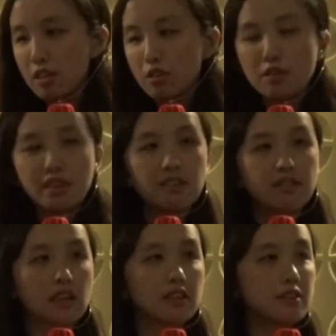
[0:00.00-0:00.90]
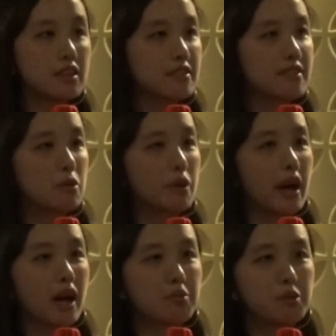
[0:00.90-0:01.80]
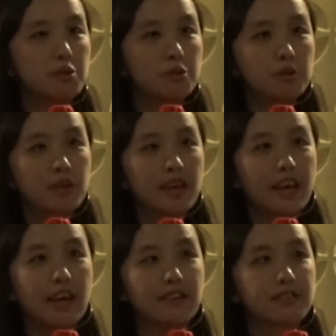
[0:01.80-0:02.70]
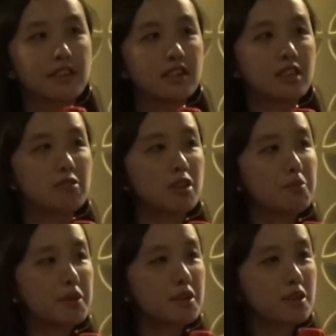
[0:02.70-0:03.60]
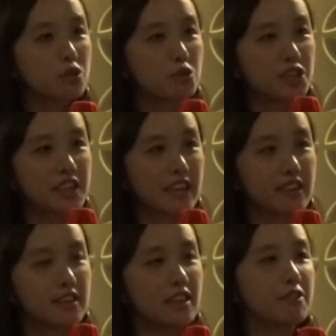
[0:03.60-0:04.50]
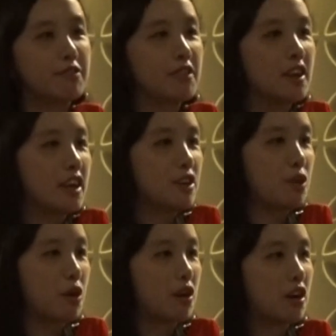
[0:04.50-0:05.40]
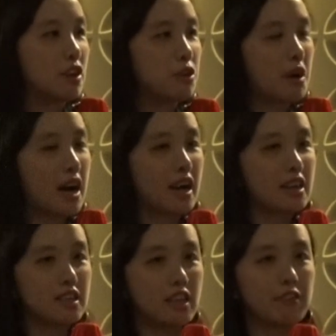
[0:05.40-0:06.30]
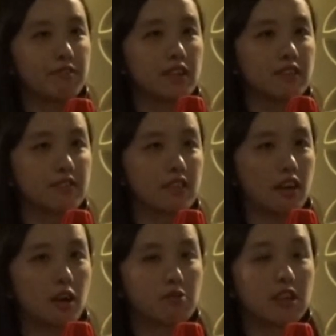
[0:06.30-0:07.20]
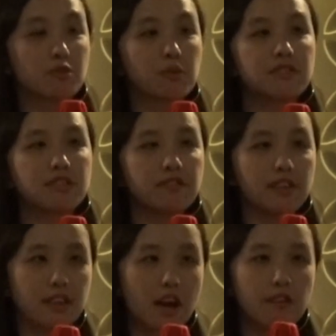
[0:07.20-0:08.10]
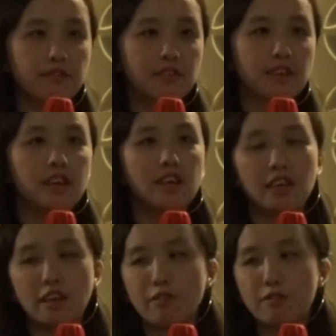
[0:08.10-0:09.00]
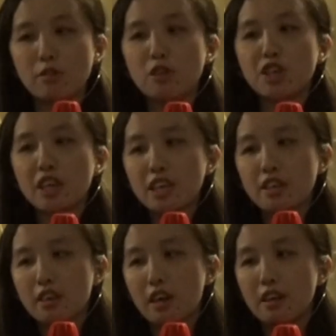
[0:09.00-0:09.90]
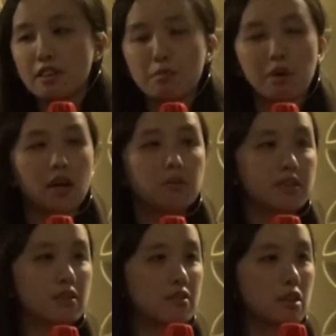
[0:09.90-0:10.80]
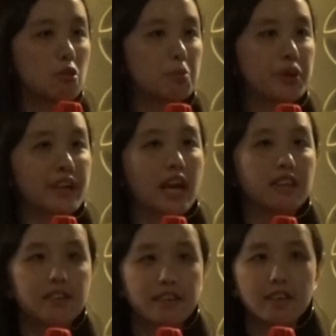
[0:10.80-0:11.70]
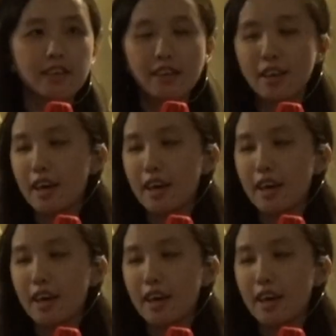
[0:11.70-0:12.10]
So these are the things that will help you as a developer to check if your UI, if it's responsive enough. If you change the parameters, it will break anything.